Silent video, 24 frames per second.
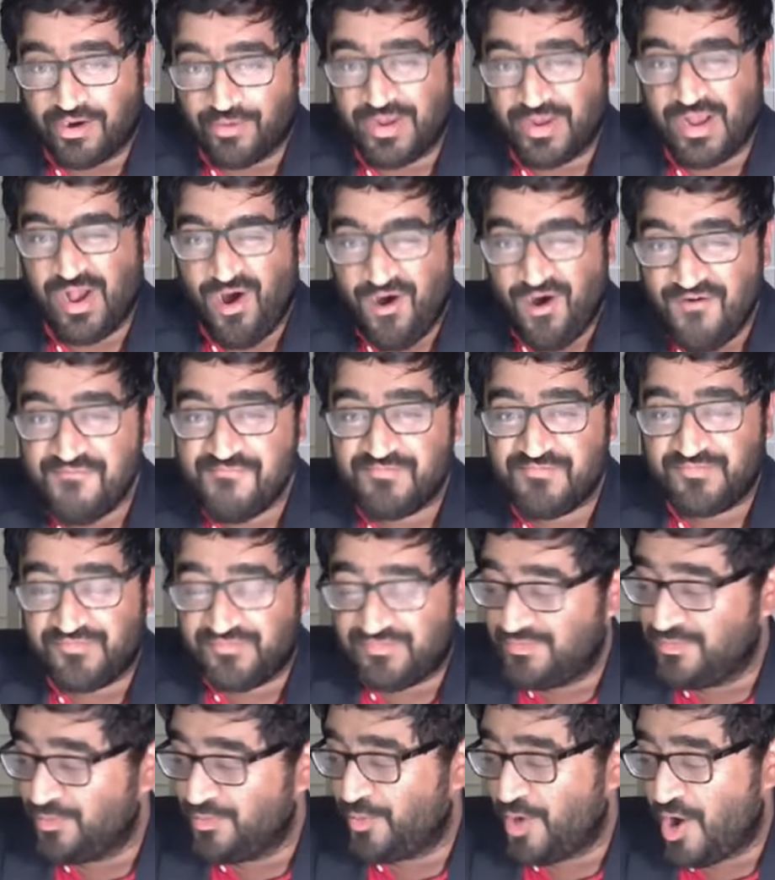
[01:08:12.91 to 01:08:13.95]
We all
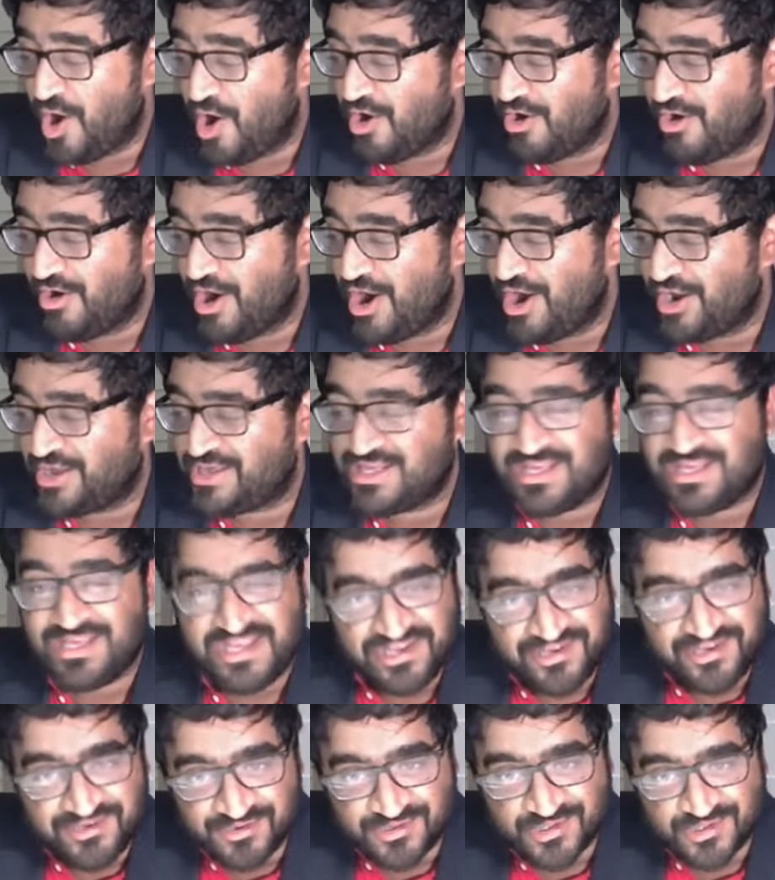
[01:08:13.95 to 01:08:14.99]
are
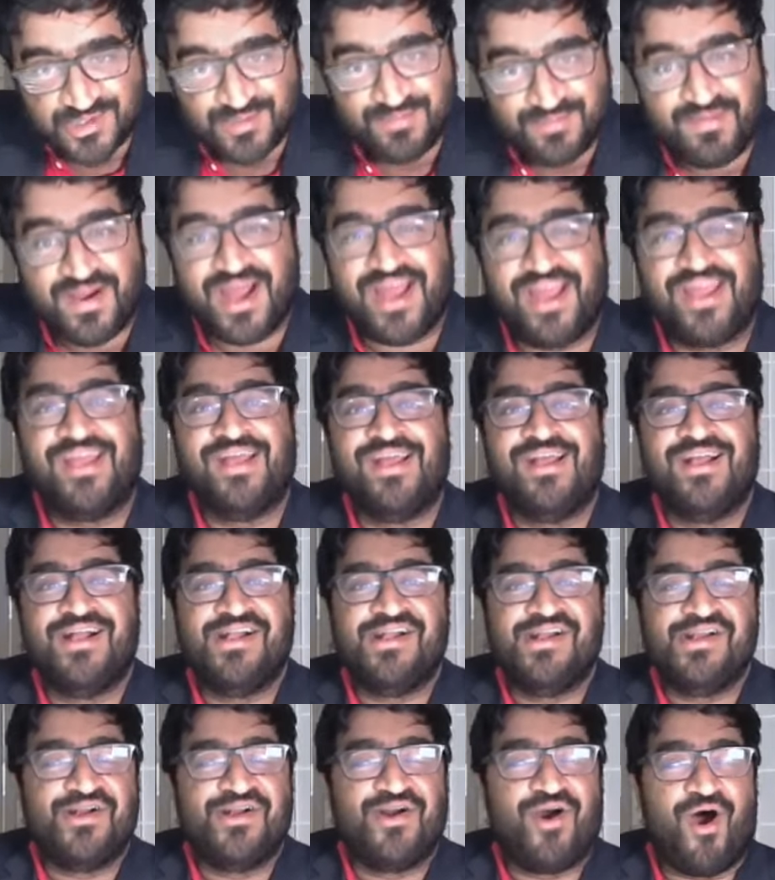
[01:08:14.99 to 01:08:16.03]
accused by
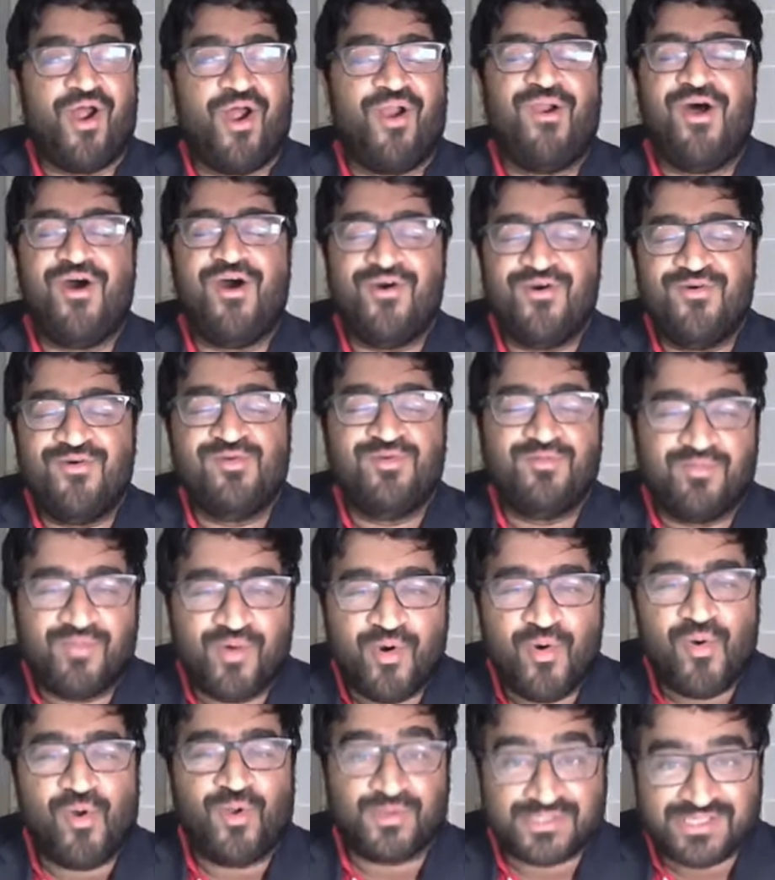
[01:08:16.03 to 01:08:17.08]
our own
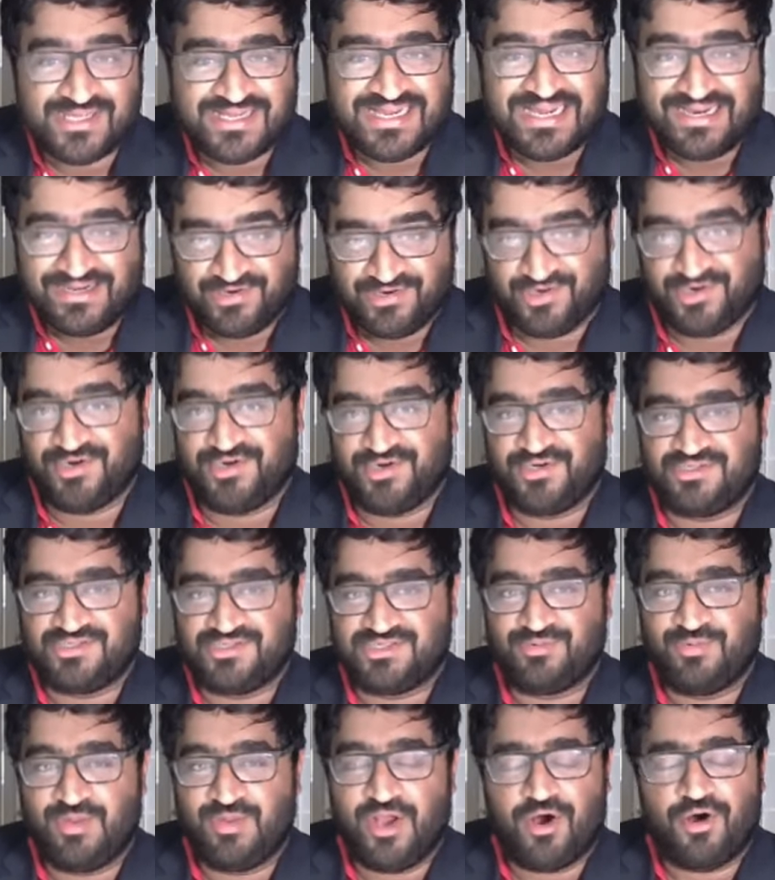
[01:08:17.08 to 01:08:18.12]
moral
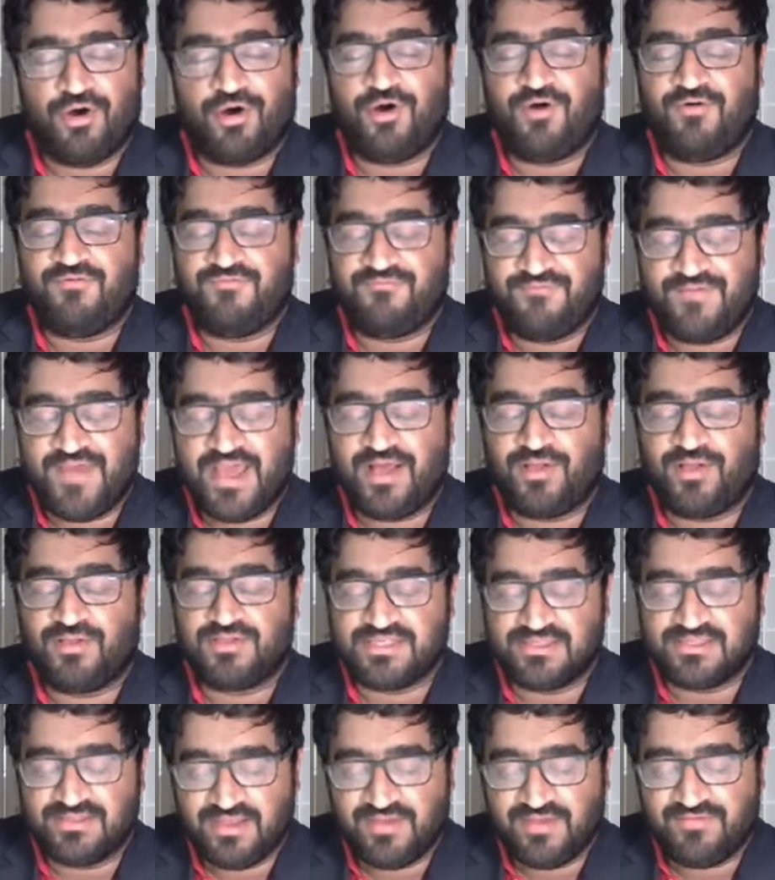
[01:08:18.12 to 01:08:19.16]
standards. We all fail
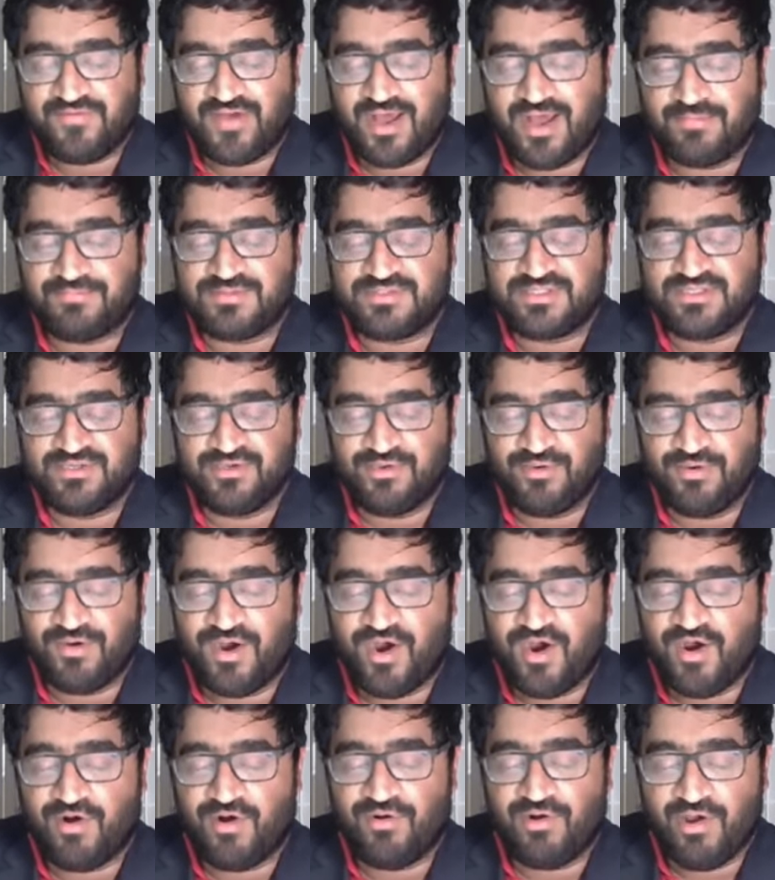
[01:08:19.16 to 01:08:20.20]
to live up to
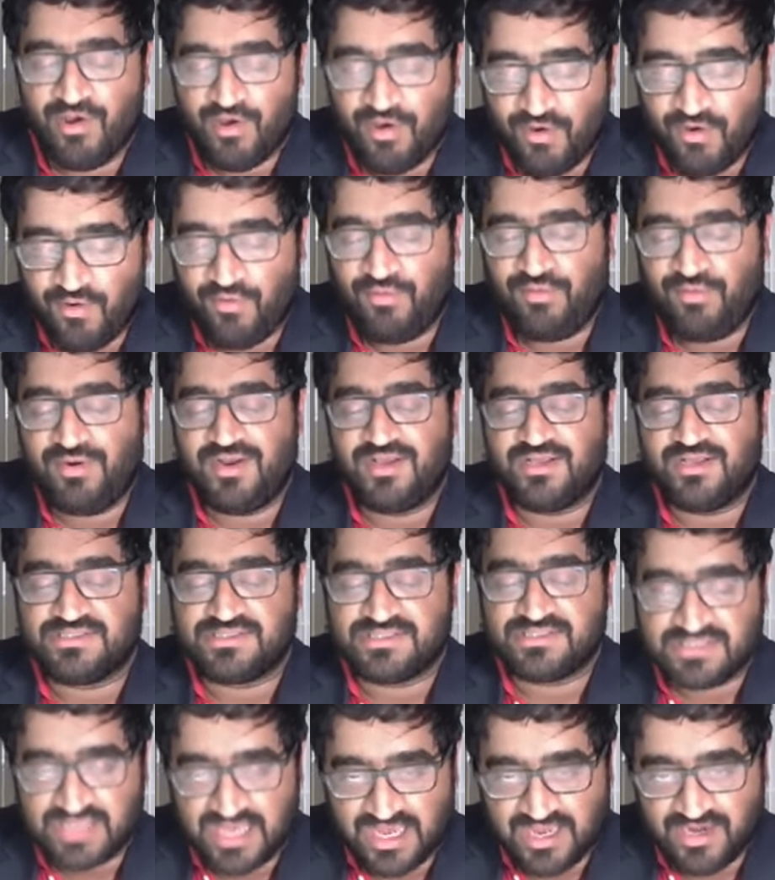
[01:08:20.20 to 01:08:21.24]
our own
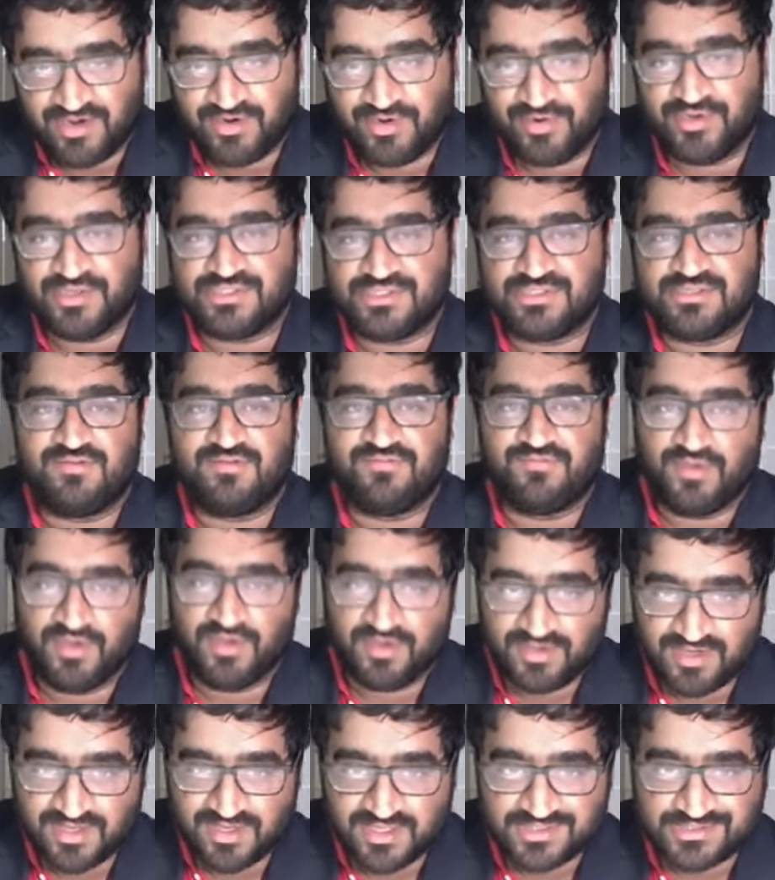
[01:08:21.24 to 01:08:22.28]
standards of
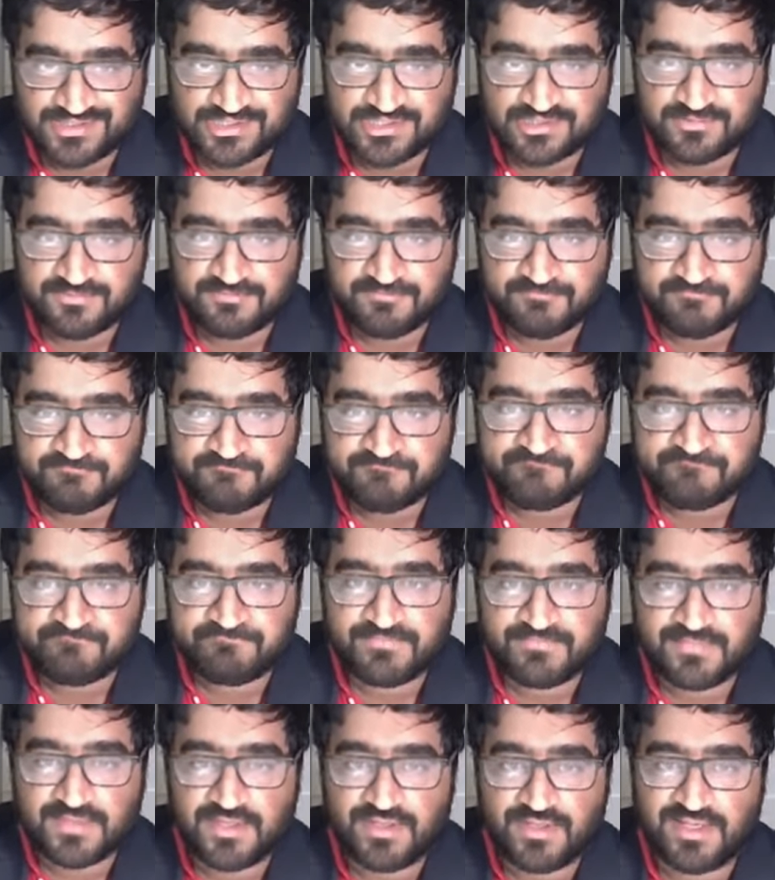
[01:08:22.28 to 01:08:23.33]
goodness.
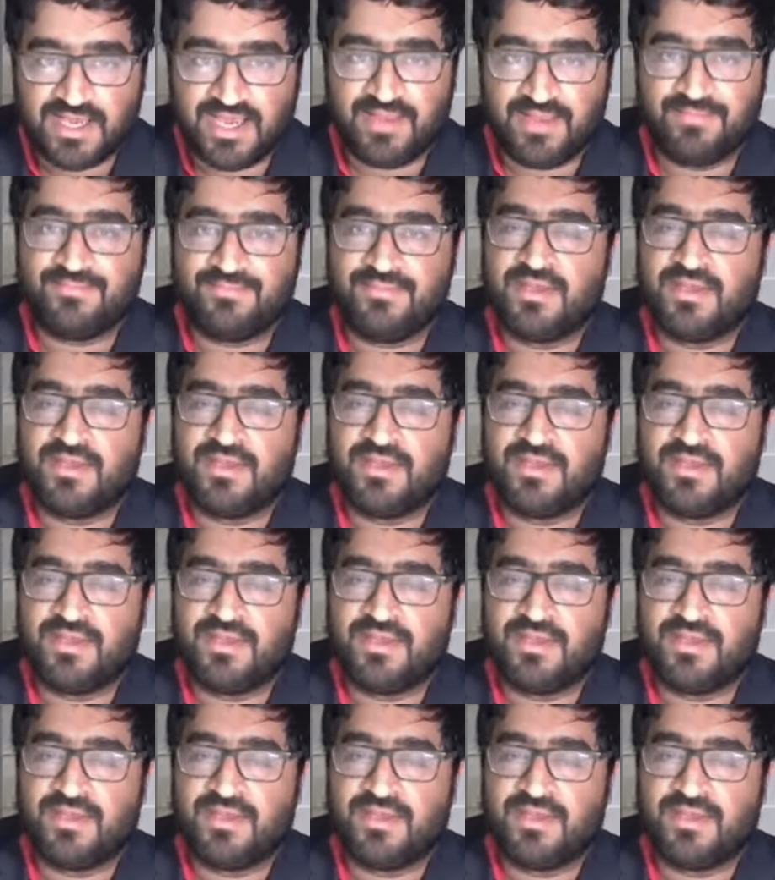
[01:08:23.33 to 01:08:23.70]
Okay.